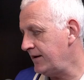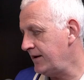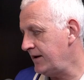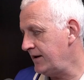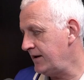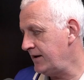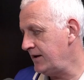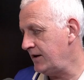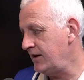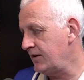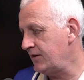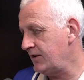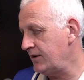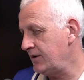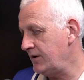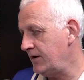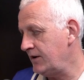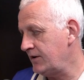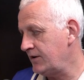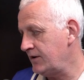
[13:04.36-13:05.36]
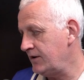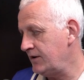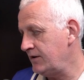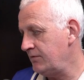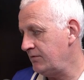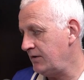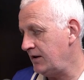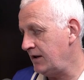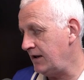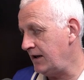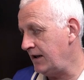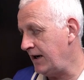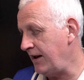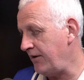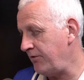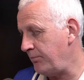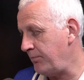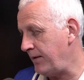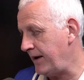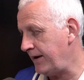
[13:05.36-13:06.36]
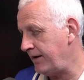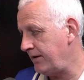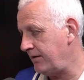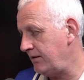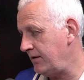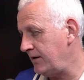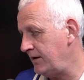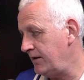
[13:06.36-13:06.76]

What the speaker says: as a left back